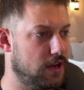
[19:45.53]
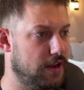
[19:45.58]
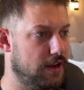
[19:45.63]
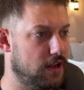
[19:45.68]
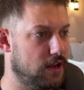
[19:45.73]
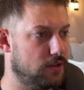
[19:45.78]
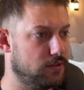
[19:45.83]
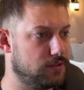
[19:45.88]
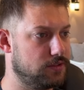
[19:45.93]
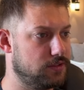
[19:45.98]
of
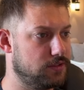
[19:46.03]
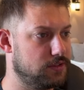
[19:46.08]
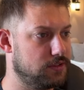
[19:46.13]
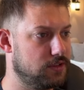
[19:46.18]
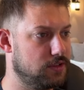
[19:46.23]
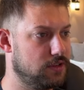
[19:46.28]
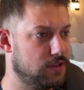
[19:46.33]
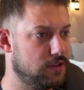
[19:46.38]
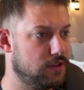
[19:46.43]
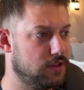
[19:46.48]
the
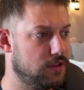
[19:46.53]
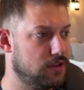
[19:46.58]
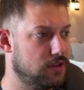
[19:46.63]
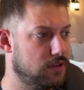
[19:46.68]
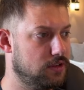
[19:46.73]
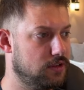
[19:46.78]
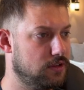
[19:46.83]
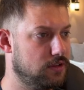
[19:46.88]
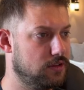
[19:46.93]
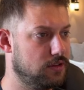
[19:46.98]
9-ounce,
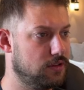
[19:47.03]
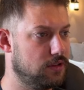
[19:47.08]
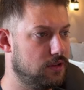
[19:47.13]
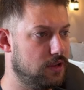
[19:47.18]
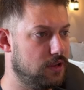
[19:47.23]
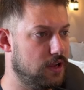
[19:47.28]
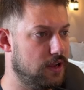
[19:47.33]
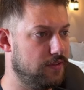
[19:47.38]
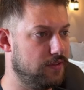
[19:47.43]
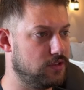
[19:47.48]

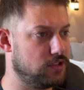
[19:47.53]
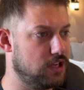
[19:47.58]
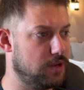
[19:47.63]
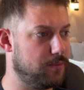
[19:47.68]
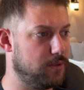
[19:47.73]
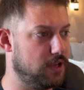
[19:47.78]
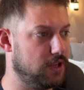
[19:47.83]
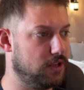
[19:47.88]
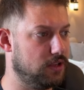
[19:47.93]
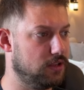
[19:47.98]
and
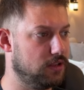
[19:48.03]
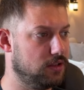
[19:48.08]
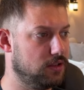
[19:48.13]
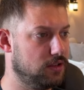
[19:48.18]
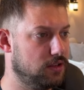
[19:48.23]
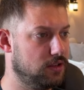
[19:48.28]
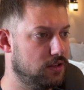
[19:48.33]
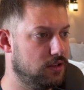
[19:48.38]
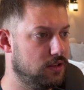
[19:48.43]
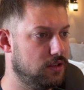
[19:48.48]
the
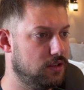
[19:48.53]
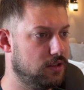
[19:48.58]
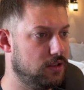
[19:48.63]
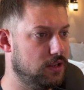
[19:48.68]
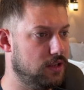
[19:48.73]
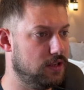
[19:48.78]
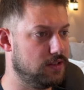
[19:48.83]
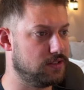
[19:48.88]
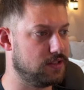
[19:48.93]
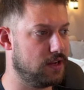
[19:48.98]
shipping
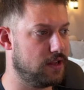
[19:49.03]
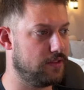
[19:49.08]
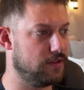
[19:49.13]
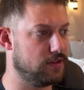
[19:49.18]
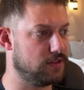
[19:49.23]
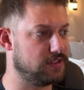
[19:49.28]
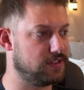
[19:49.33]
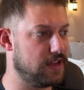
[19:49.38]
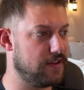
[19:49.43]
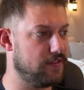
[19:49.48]
is
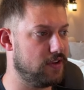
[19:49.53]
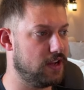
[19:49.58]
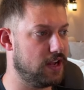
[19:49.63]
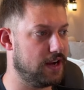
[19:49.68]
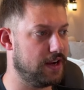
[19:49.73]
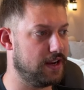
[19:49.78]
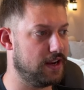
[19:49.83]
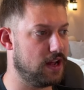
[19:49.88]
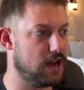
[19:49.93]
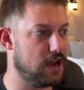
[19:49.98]
another
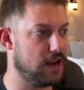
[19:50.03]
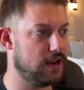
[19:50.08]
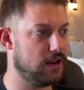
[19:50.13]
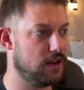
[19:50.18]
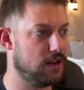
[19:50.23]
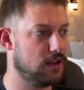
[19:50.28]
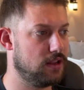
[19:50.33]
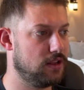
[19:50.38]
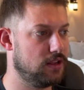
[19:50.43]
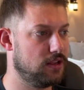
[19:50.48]

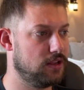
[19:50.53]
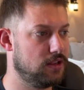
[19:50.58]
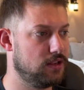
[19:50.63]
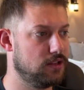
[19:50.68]
$7.99.